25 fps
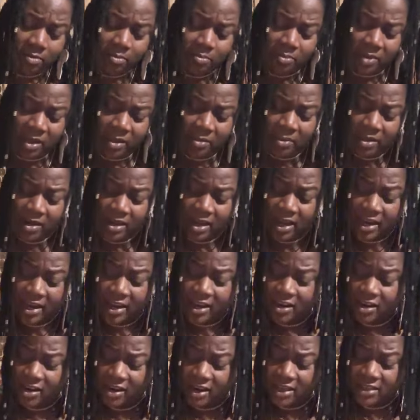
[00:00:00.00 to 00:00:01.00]
maybe they
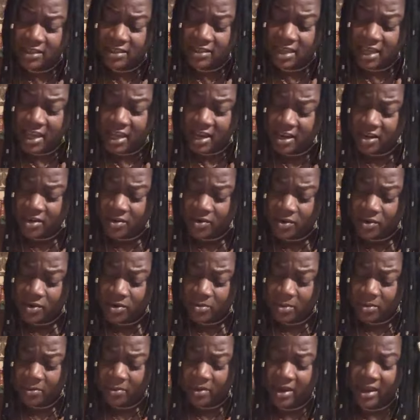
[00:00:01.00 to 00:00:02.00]
didn't ascend, or
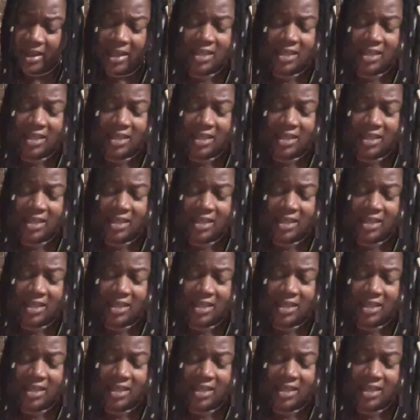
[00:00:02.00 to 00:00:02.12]
maybe they